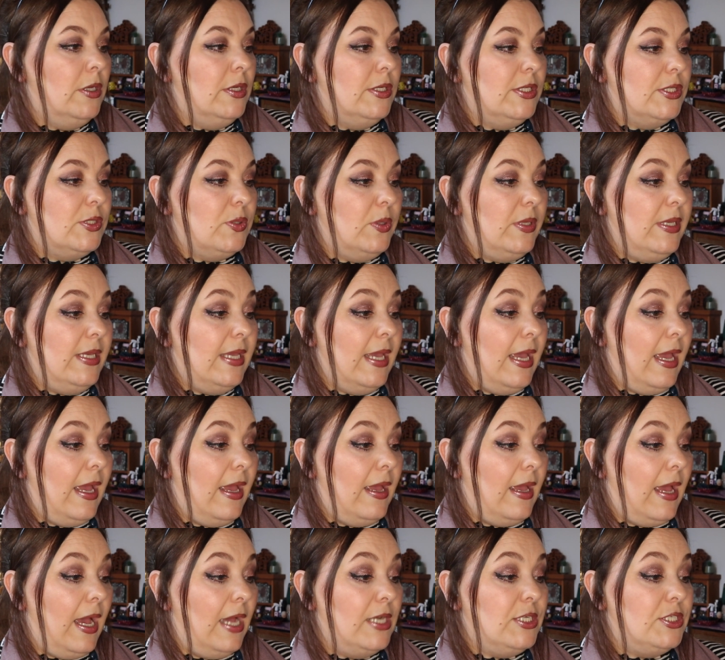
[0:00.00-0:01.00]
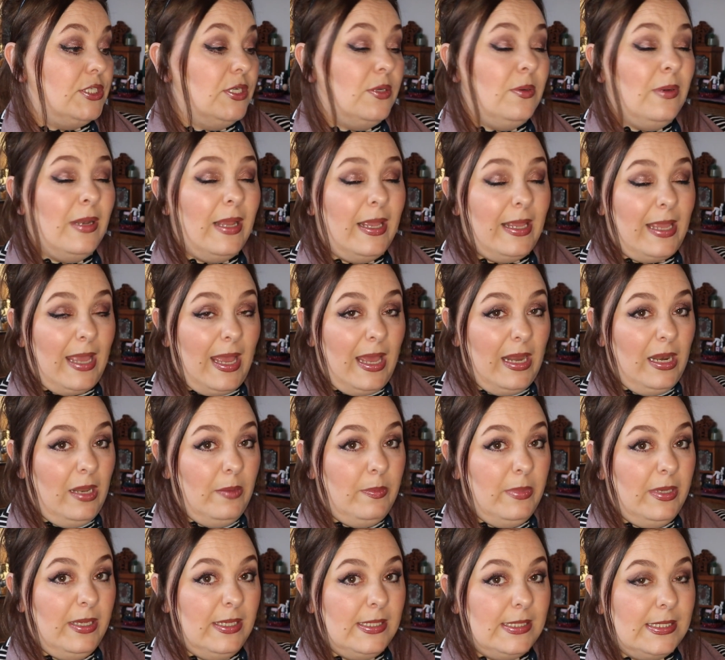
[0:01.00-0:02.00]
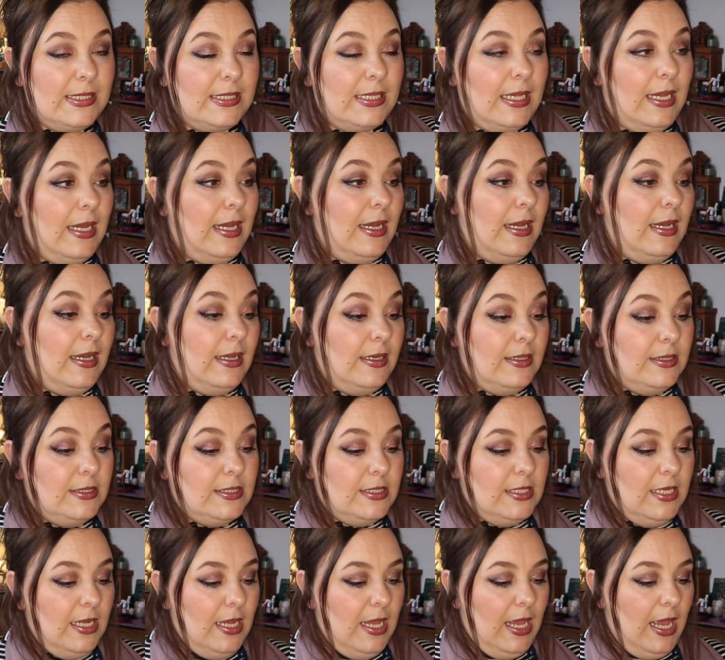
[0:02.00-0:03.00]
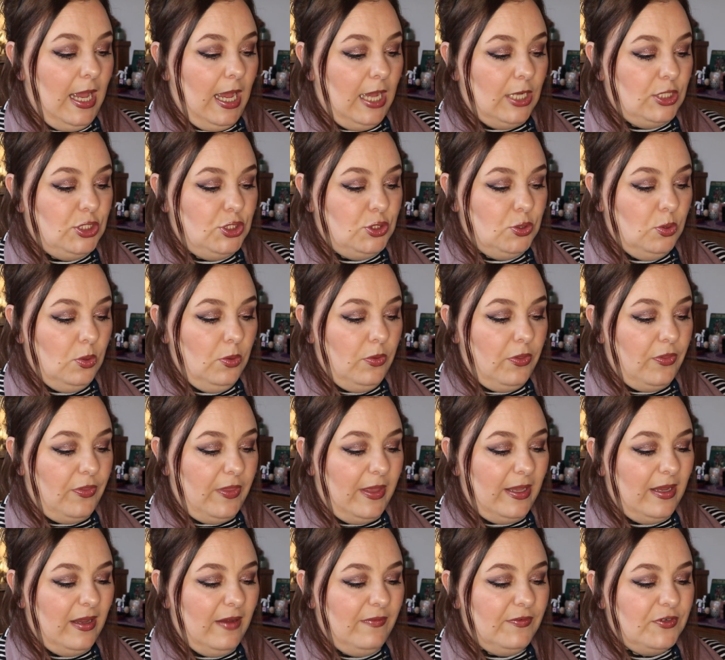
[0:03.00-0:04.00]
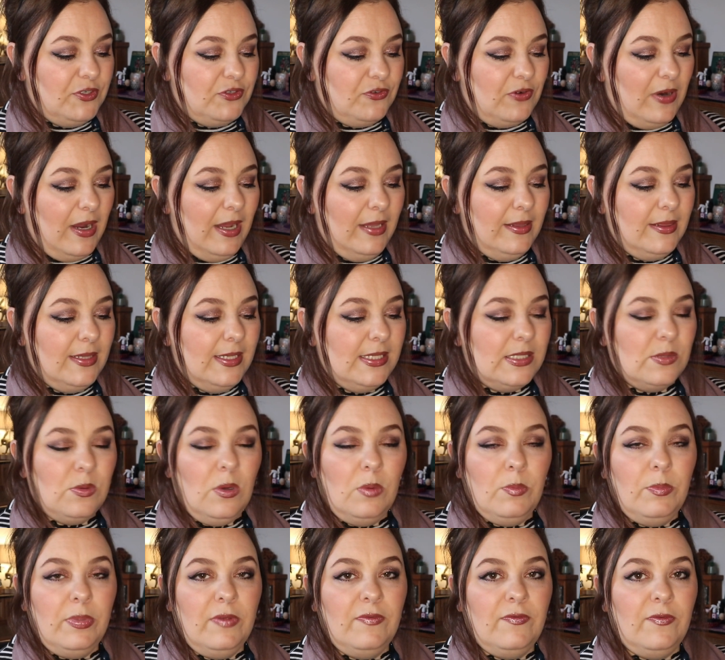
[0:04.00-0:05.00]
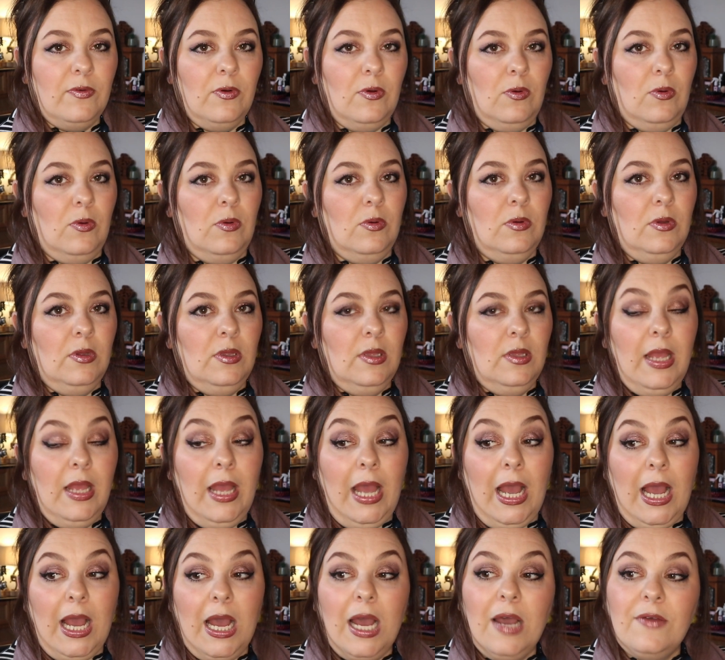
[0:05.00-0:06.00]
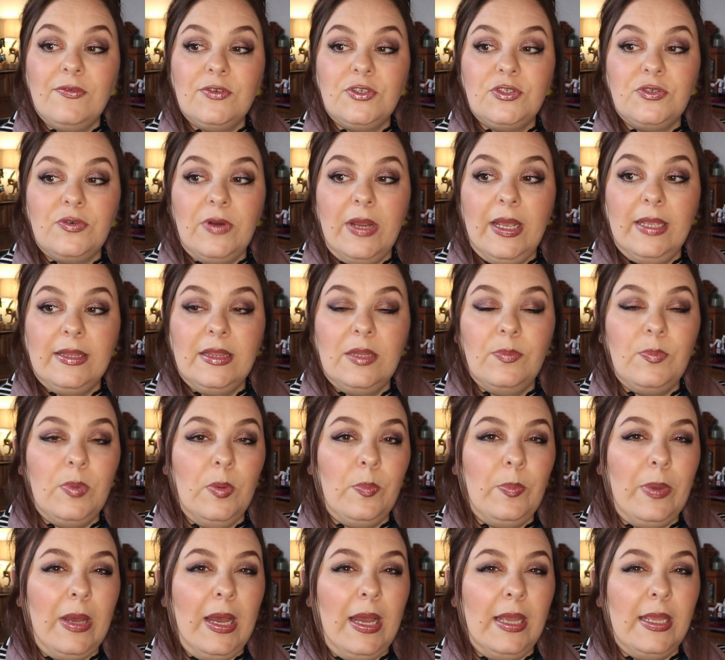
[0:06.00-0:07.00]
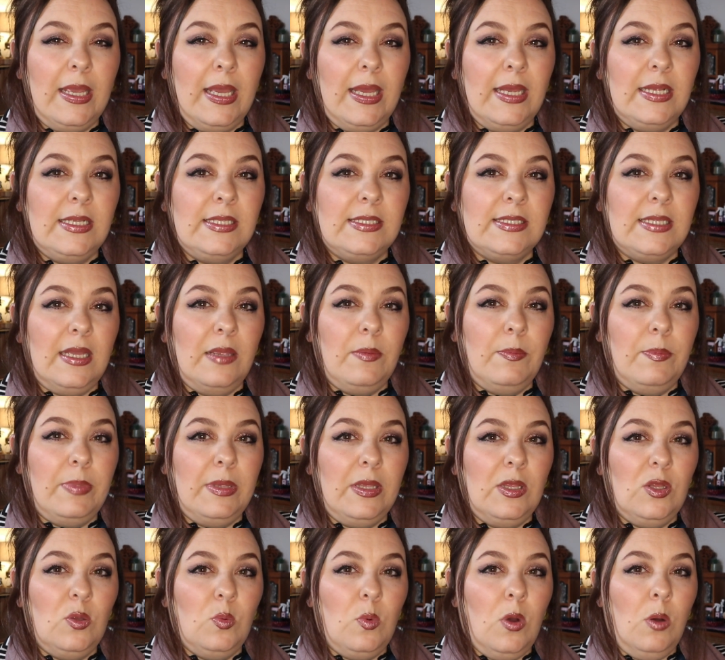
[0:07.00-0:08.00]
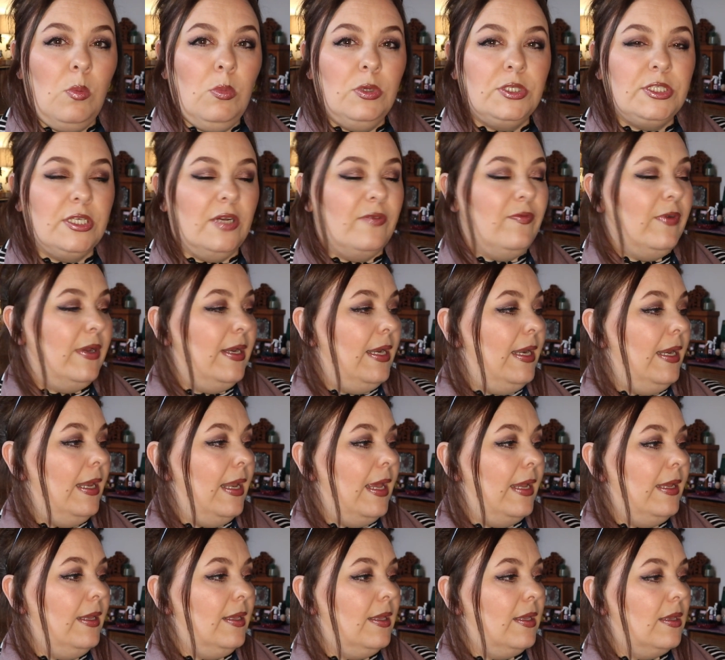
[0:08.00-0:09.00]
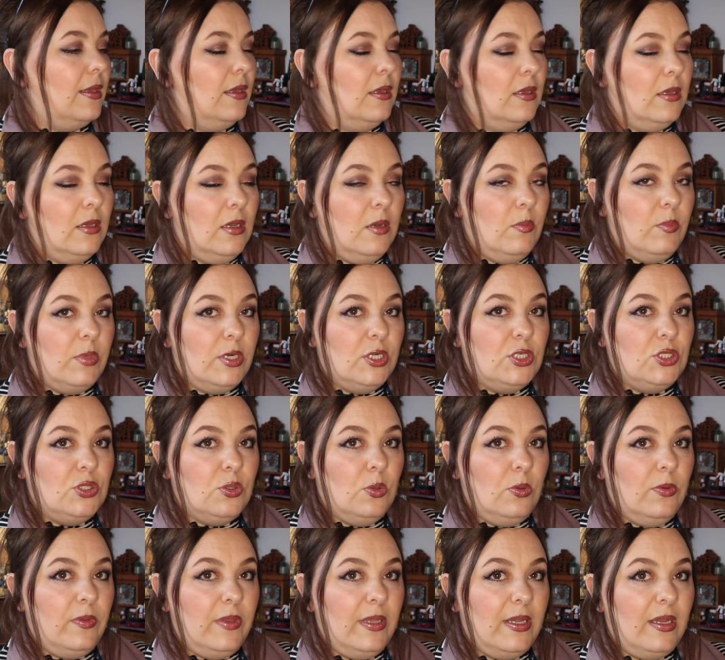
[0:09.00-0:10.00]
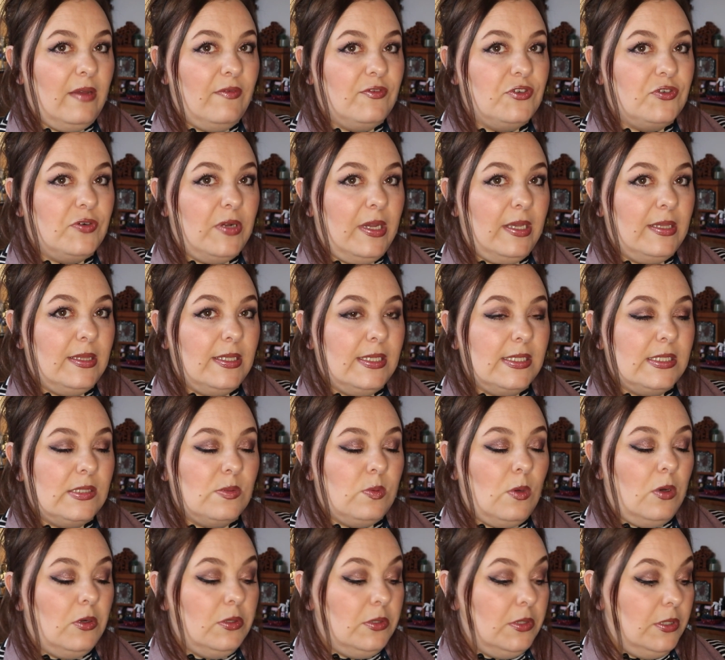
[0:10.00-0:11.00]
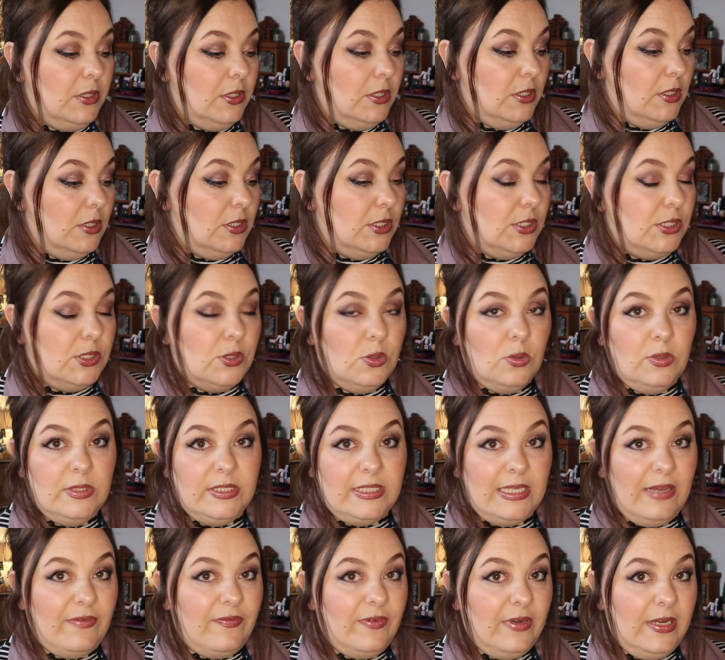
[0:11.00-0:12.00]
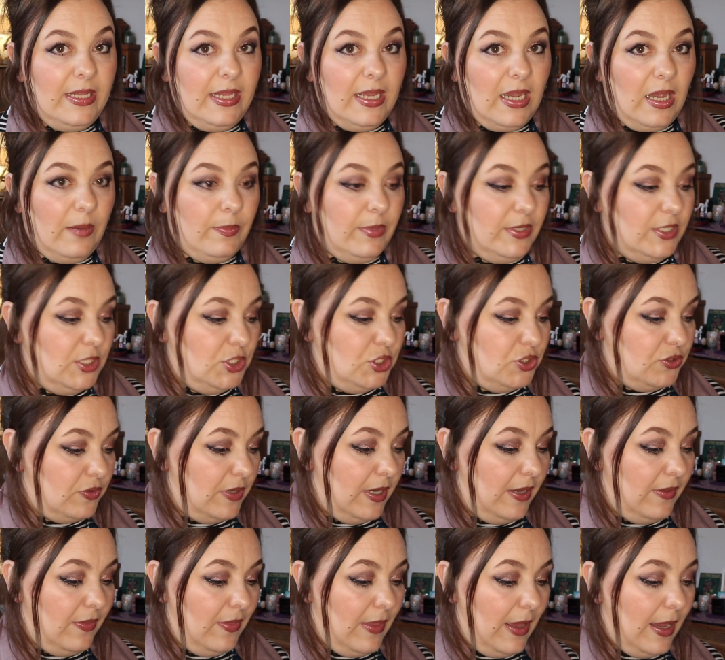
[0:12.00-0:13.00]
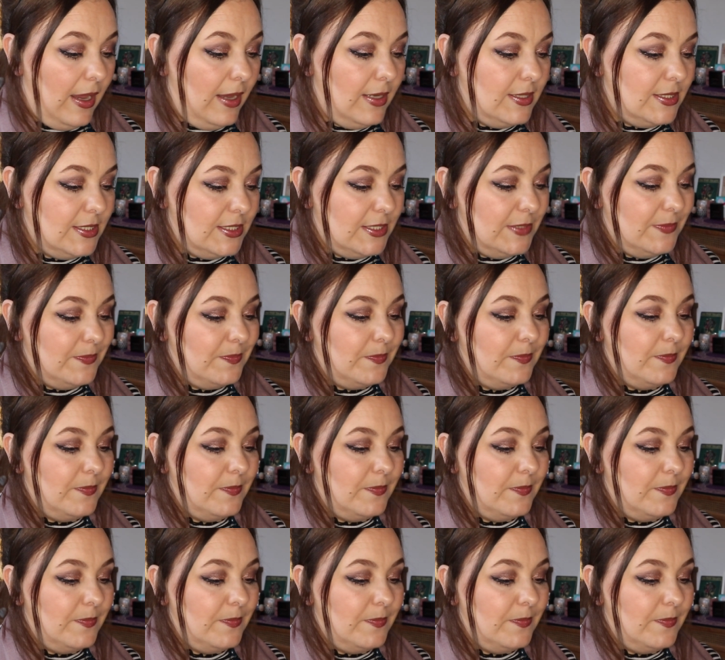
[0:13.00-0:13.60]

So yeah, I do like Elemis, and I don't think I've tried this one before. I have tried the papaya enzyme peel one, which I really like, but I don't think I've tried this one. So definitely happy to try that.